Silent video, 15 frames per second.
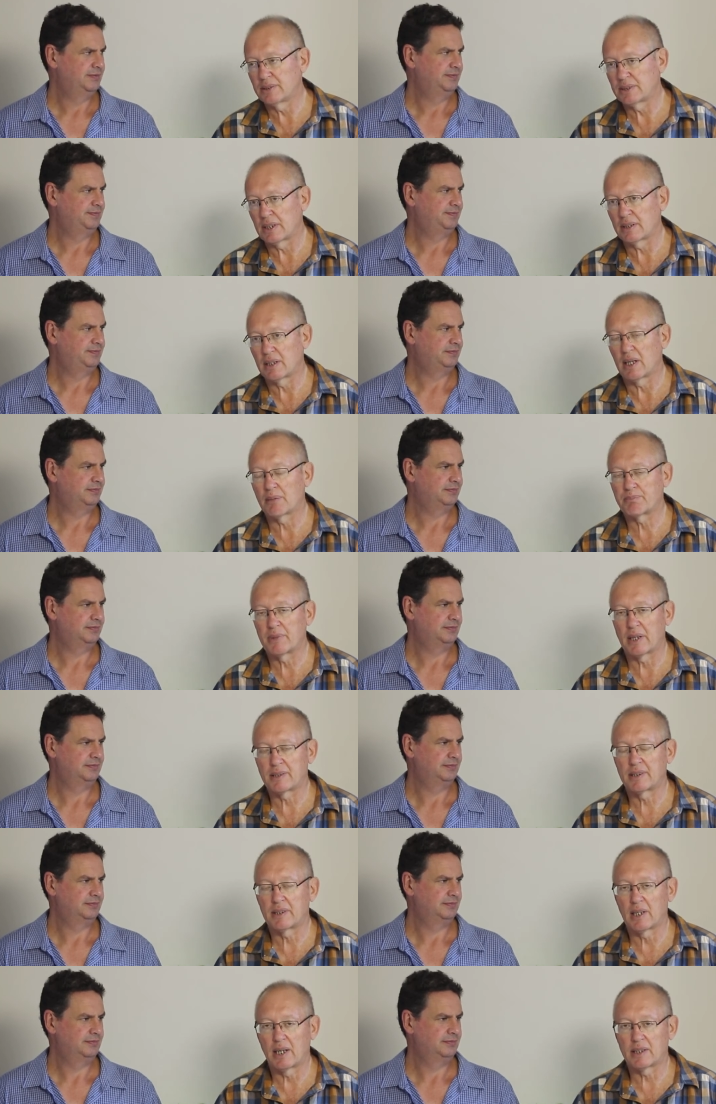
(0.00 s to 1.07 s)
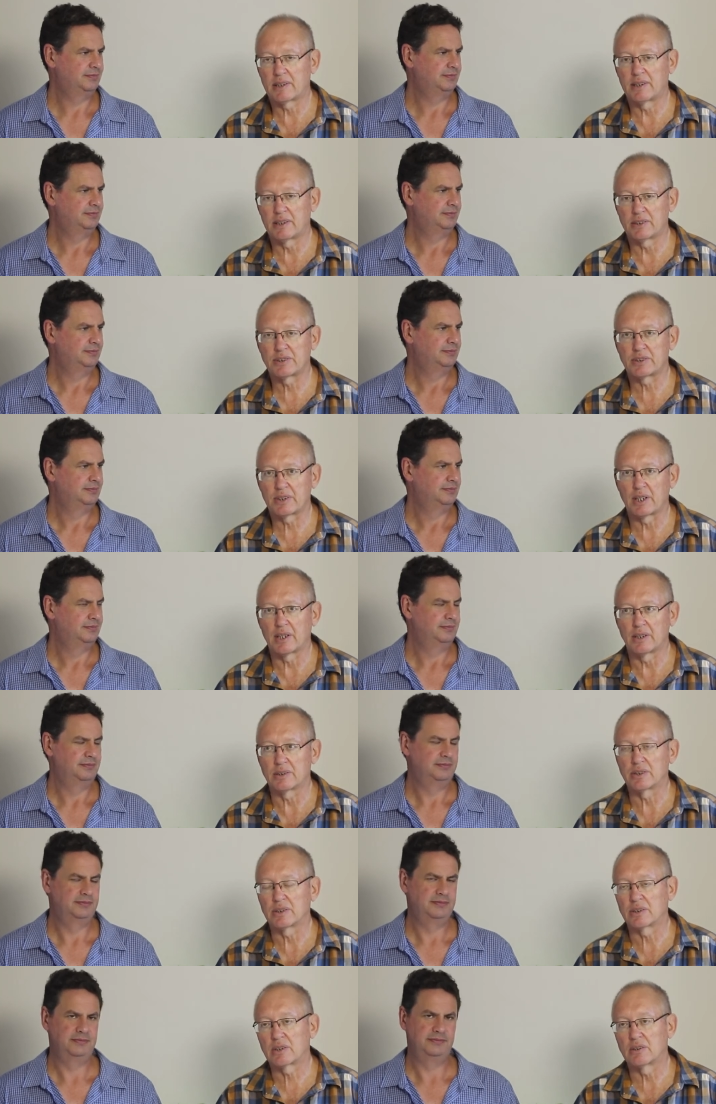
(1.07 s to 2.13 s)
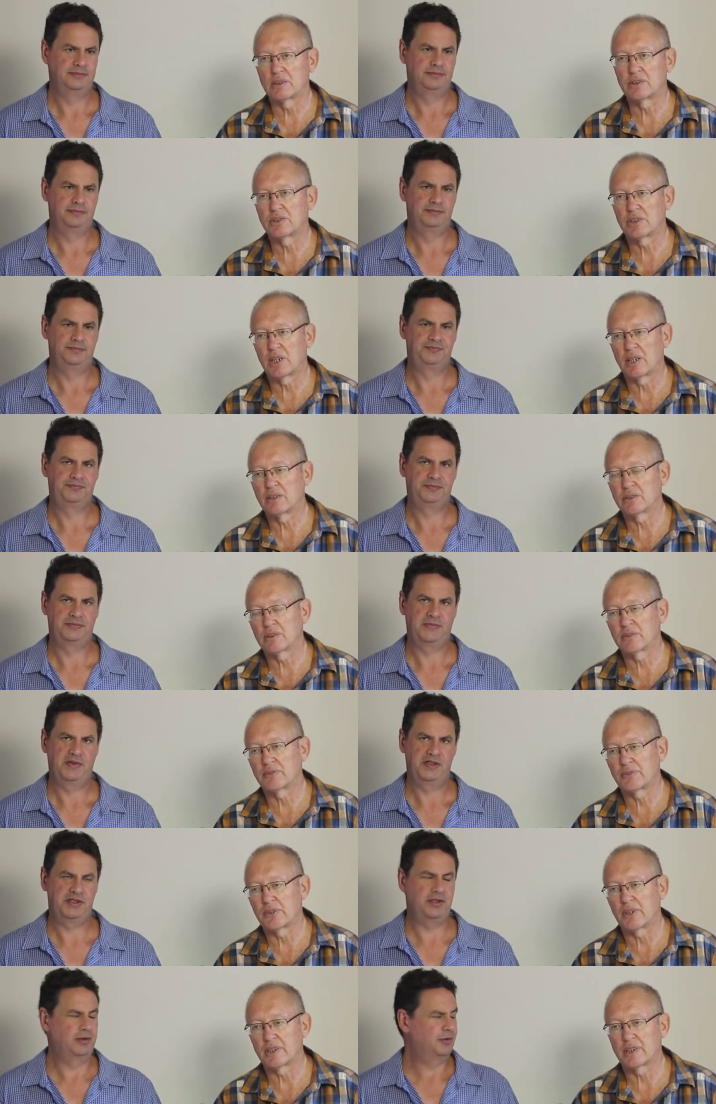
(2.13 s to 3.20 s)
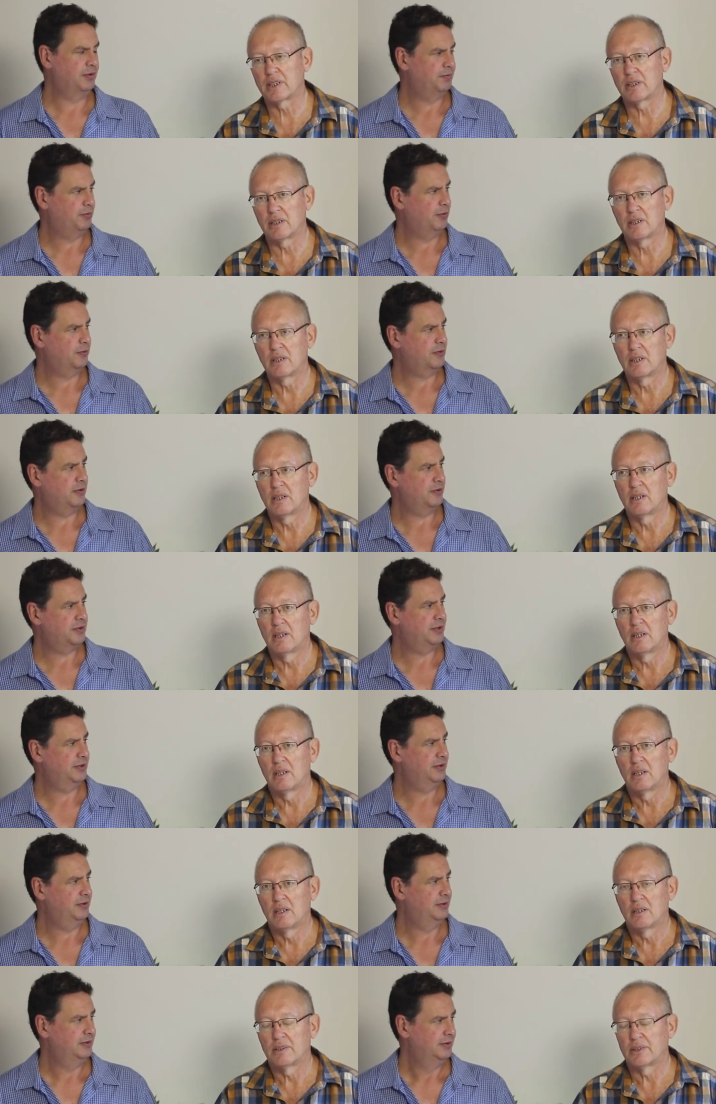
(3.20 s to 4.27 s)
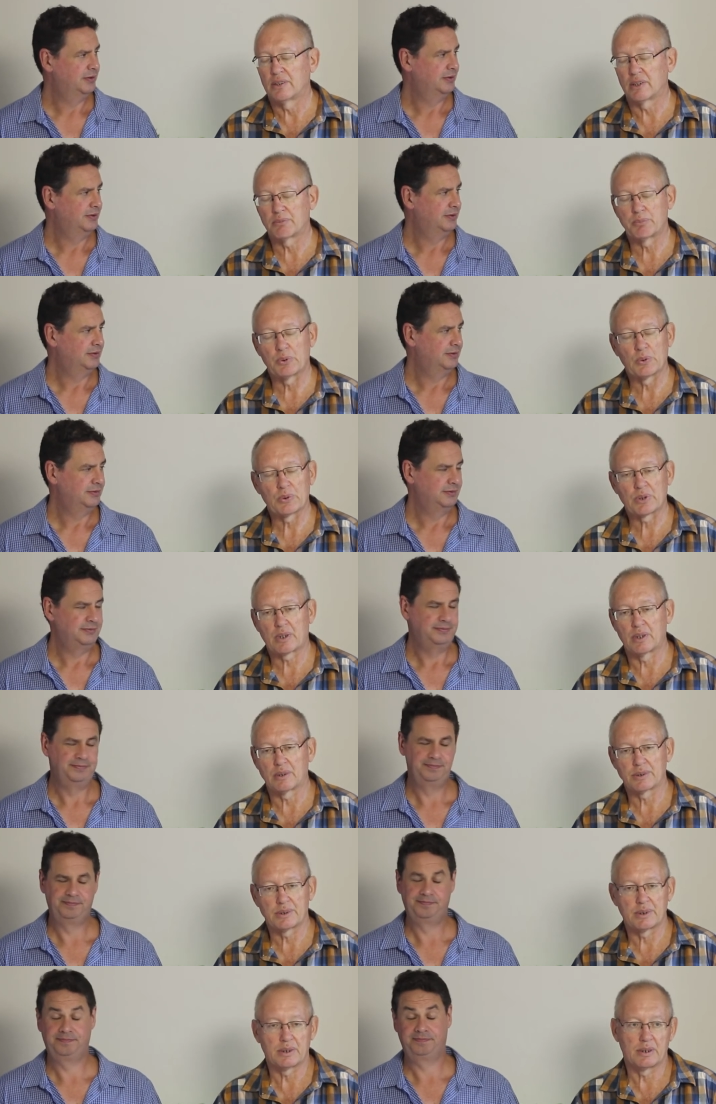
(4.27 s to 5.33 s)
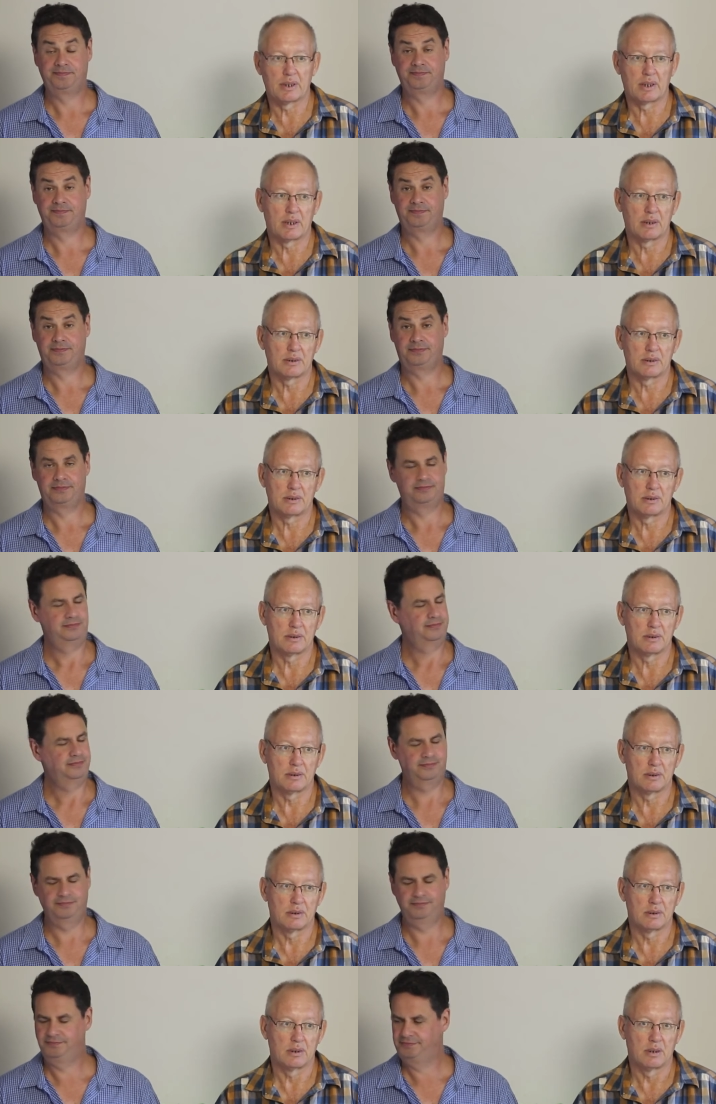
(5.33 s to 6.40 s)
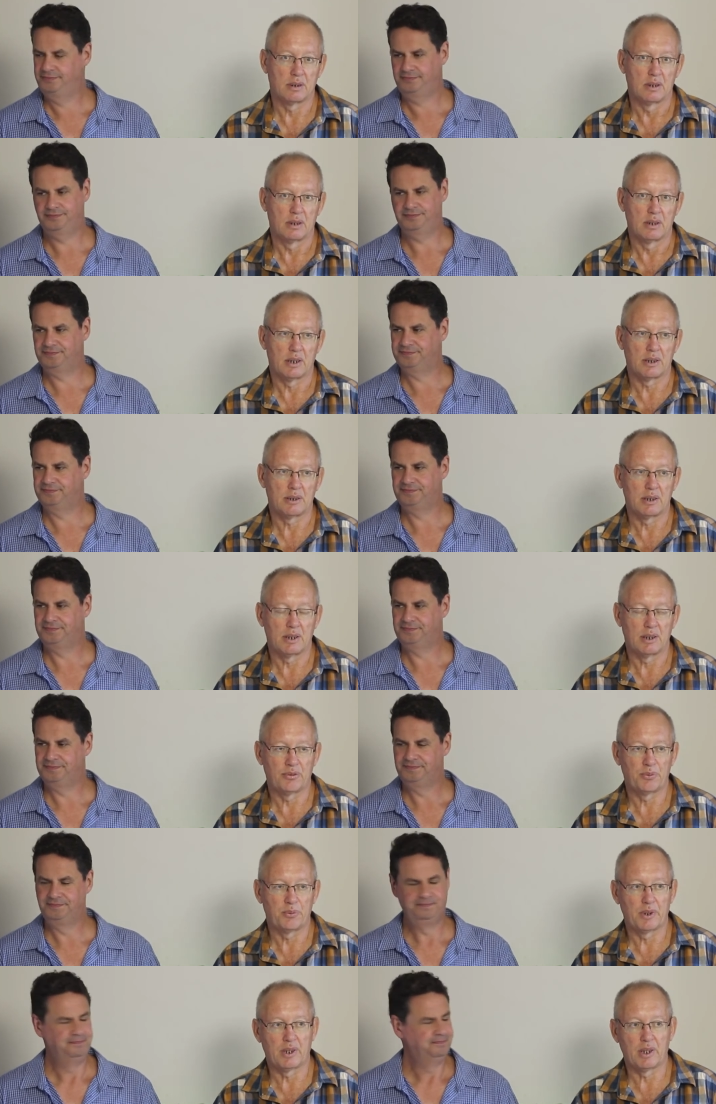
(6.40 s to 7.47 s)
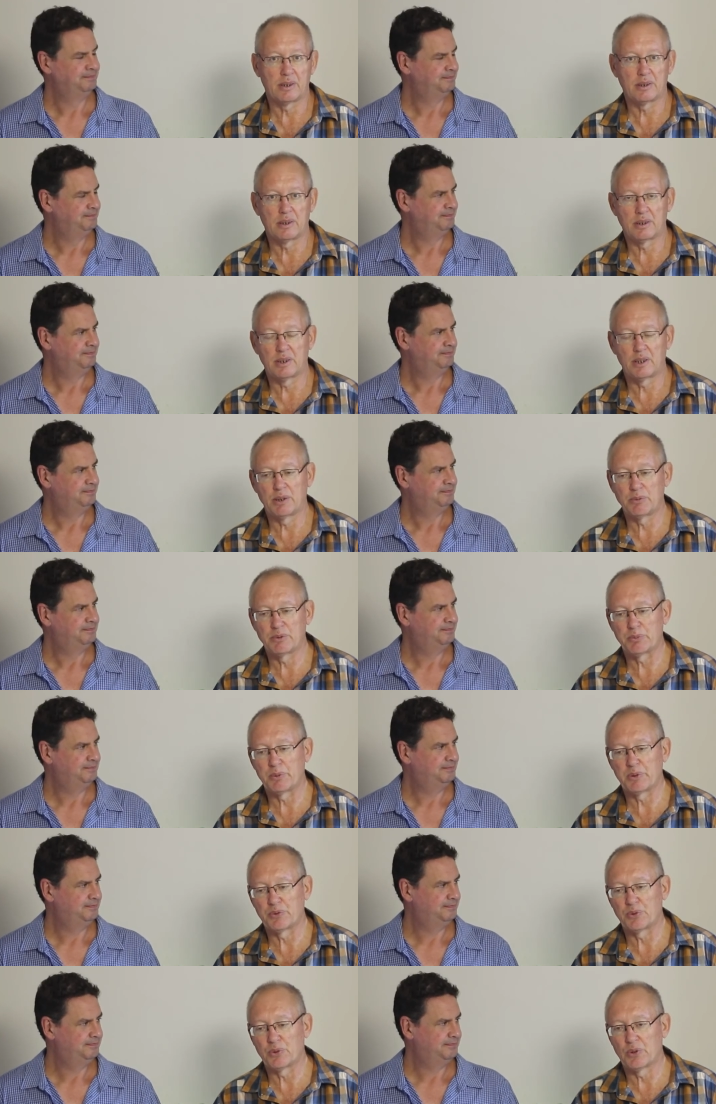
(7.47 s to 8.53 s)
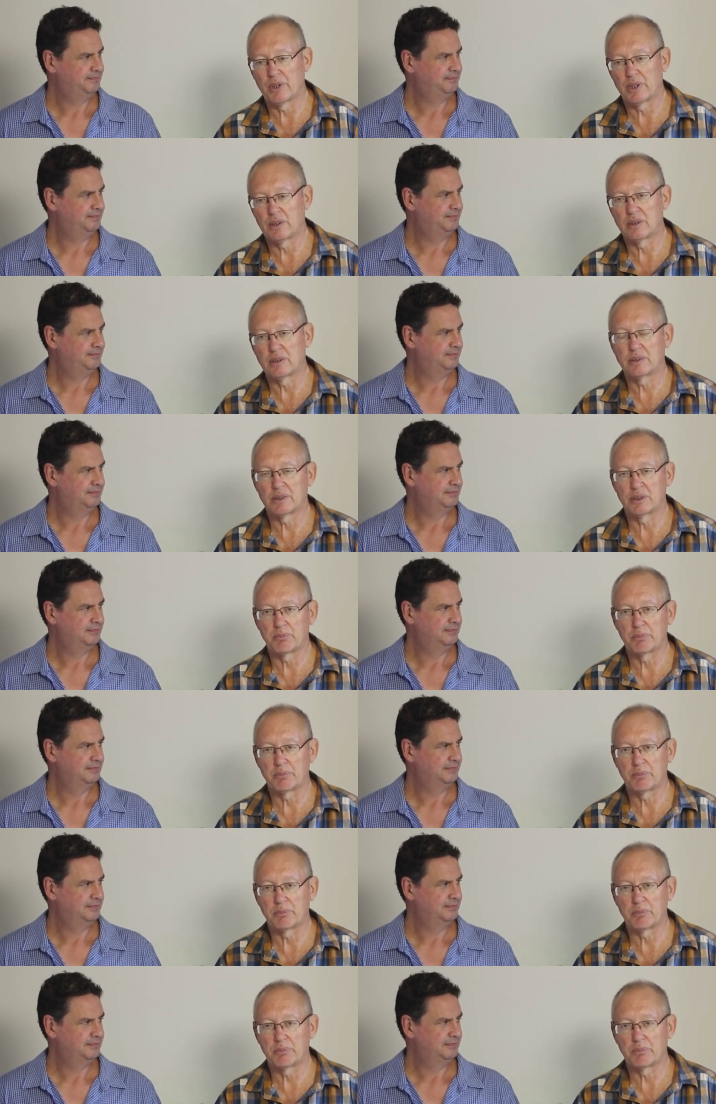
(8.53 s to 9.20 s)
Speaker 1: set up at, at this stage. It could change on Friday. Still not
Speaker 2: broadcasted.
Speaker 1: Not broadcasted, no. Mm. And if we get the teams beforehand, it's a